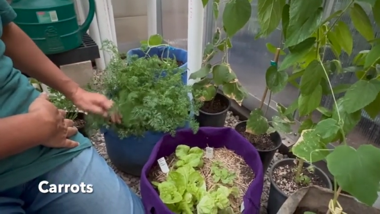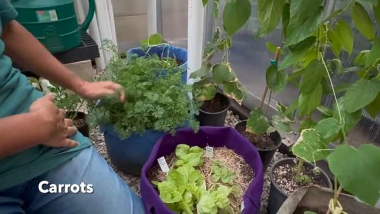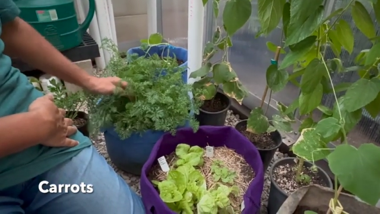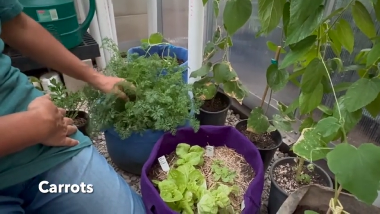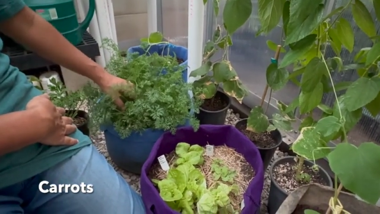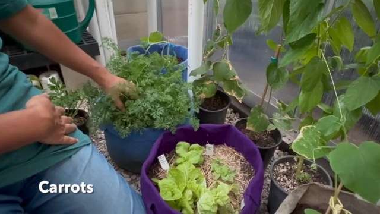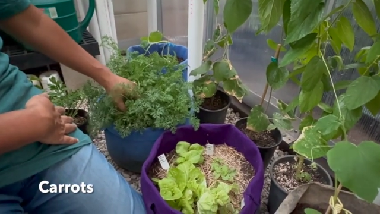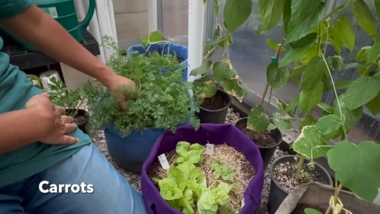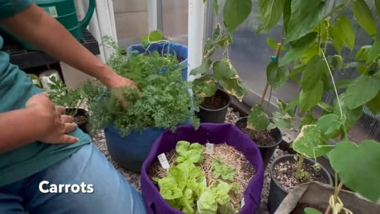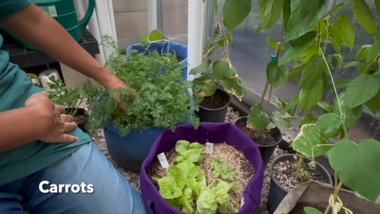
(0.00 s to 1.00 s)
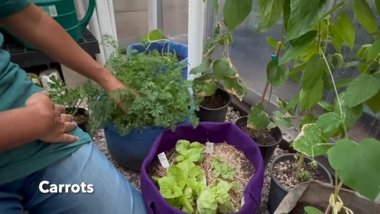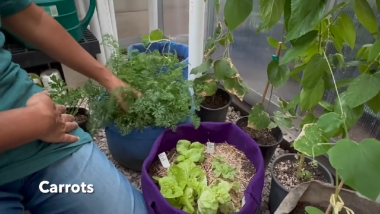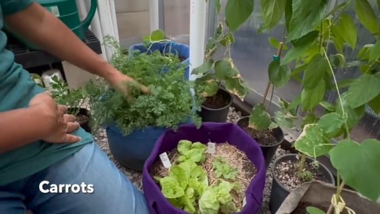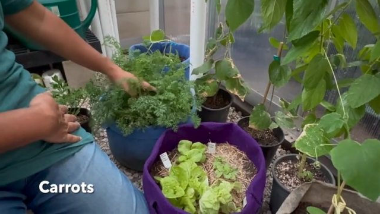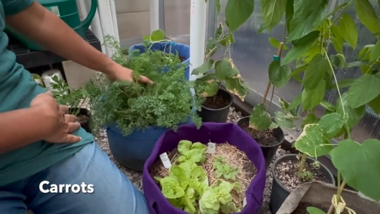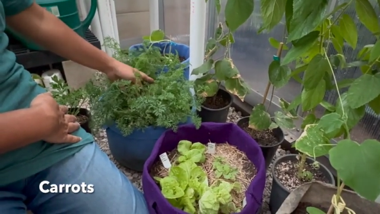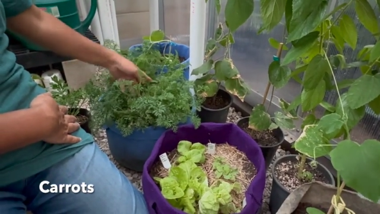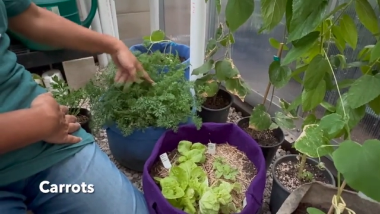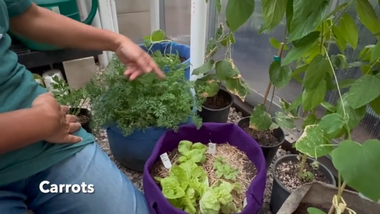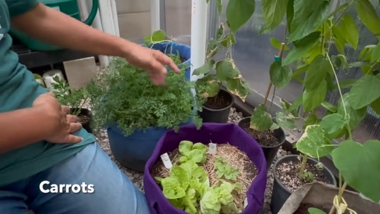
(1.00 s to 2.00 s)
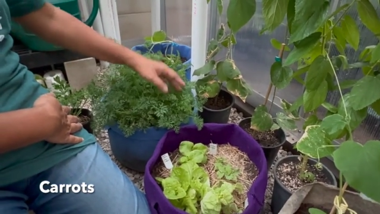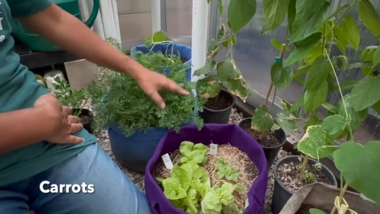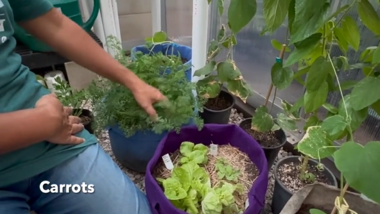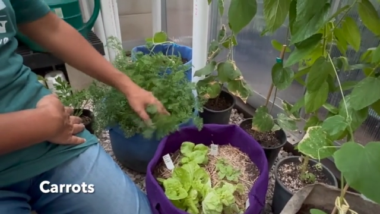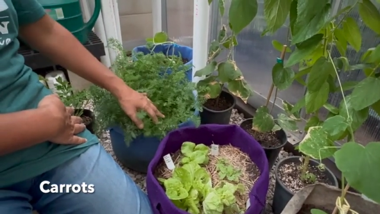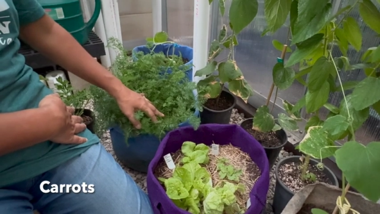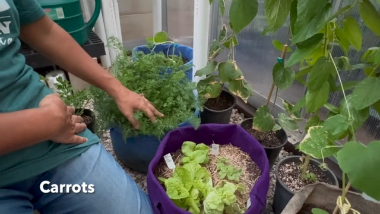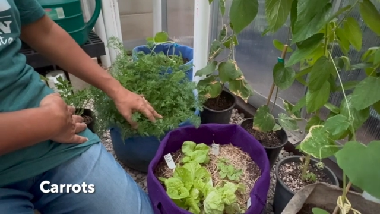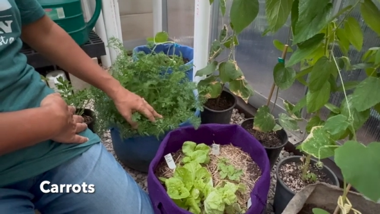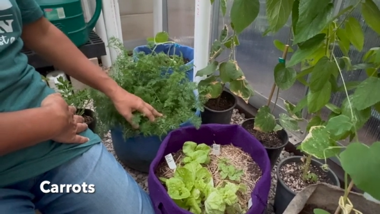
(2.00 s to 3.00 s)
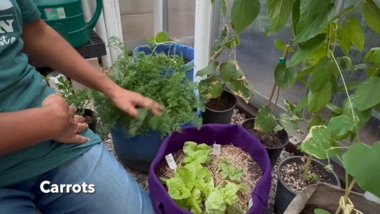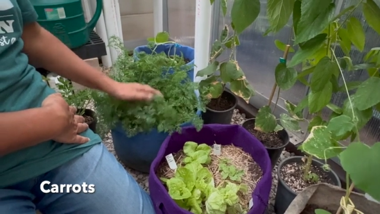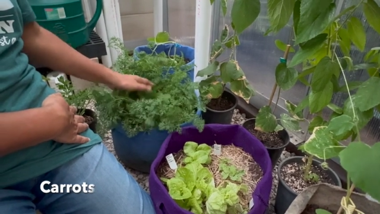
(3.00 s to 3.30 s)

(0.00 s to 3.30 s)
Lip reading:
No face is visible, so there are no lips to read.